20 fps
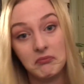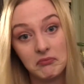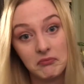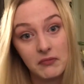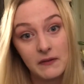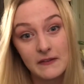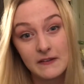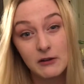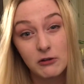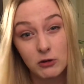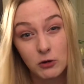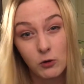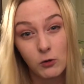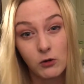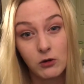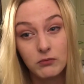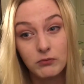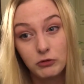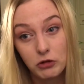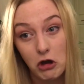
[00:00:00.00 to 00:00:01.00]
still
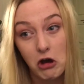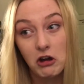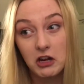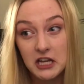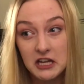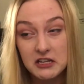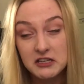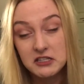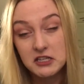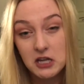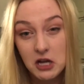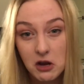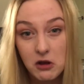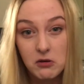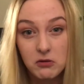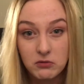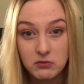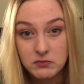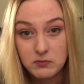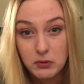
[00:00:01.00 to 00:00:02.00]
cool. Donkeys,
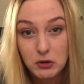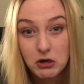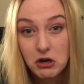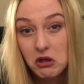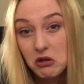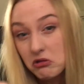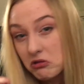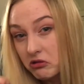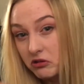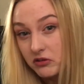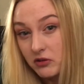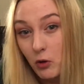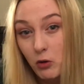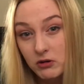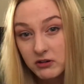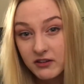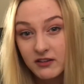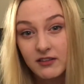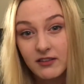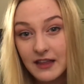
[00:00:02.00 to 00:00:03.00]
burros,
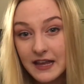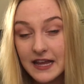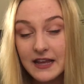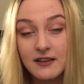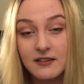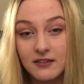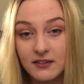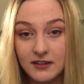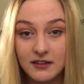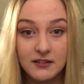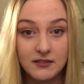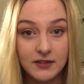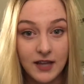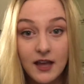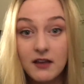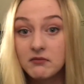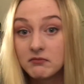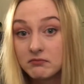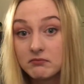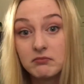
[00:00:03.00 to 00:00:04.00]
horse things. Yeah,
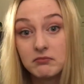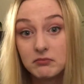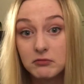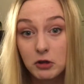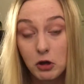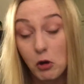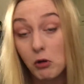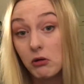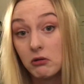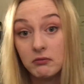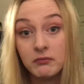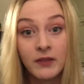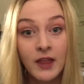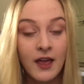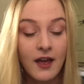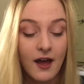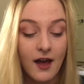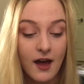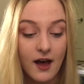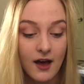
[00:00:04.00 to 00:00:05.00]
cool.
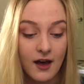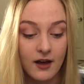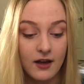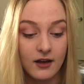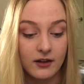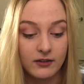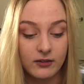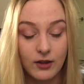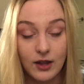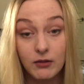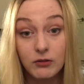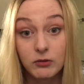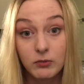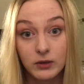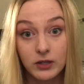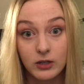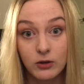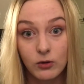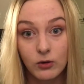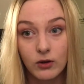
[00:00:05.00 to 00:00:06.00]
So that was
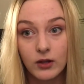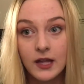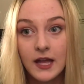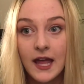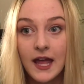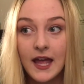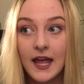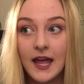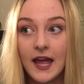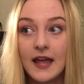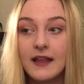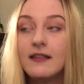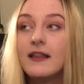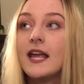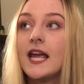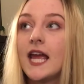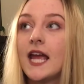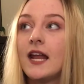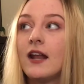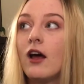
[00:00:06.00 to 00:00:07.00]
really cool. And
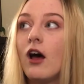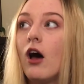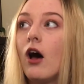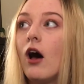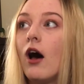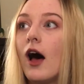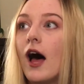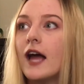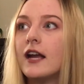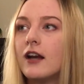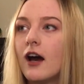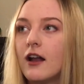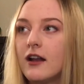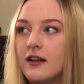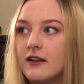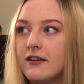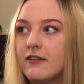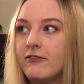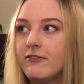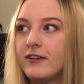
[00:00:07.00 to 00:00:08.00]
then I got
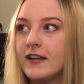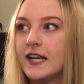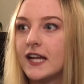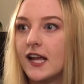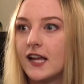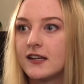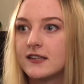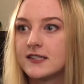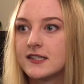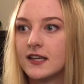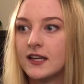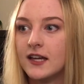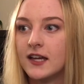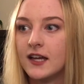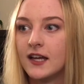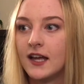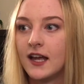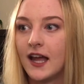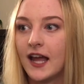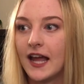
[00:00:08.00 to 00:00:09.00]
into Phoenix,
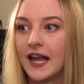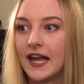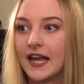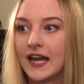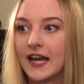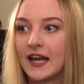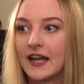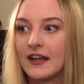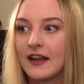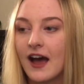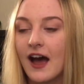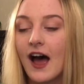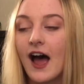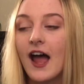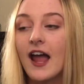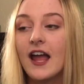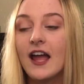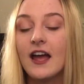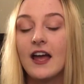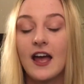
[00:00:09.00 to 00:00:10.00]
and
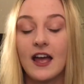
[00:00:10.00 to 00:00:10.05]
I